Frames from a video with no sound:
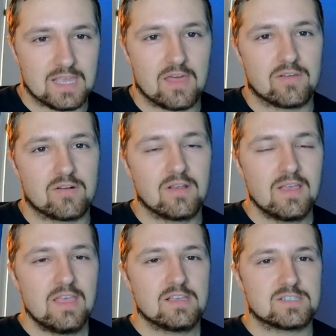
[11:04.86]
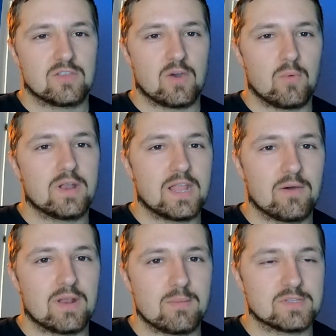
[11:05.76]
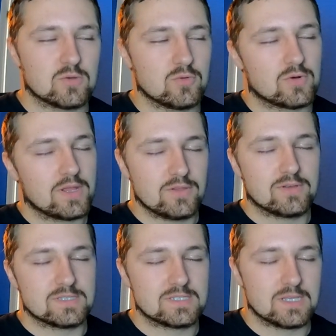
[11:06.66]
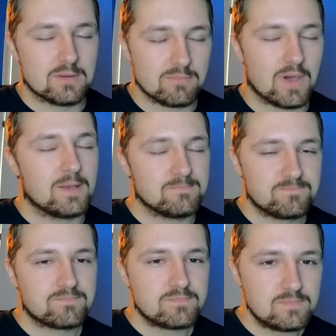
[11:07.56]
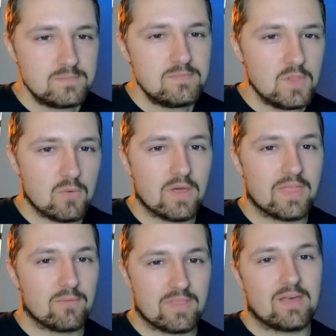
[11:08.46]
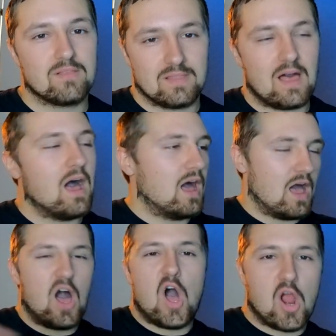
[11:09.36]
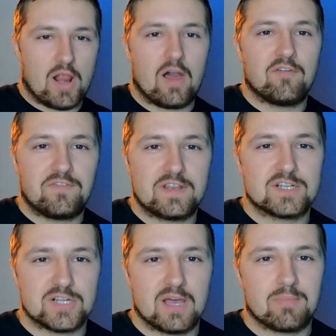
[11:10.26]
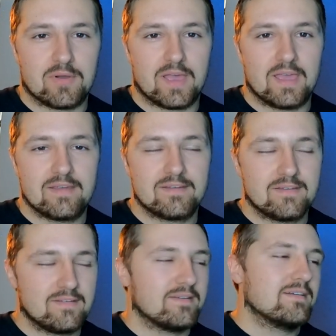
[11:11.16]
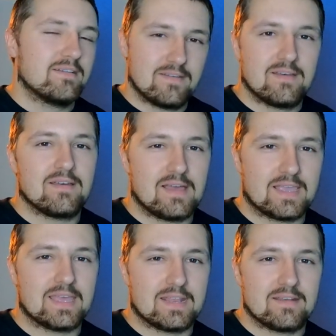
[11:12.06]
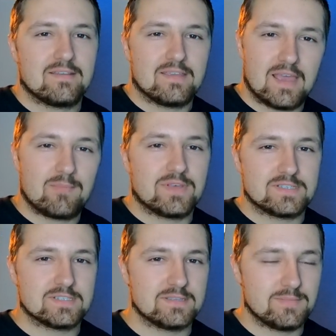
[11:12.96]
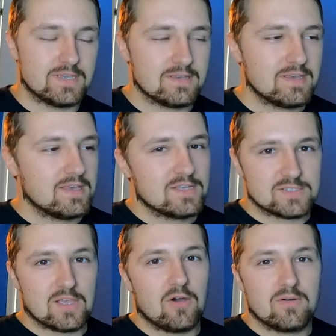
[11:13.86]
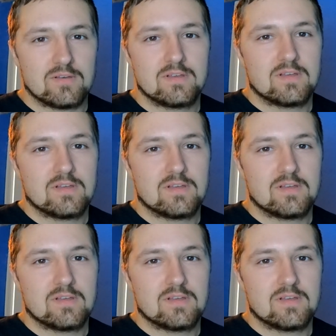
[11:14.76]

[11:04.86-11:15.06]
together so that one day when Emmett's older, right, you can see him. But with it, all right, I'll finish it up, okay? I get it. You got places to be. So,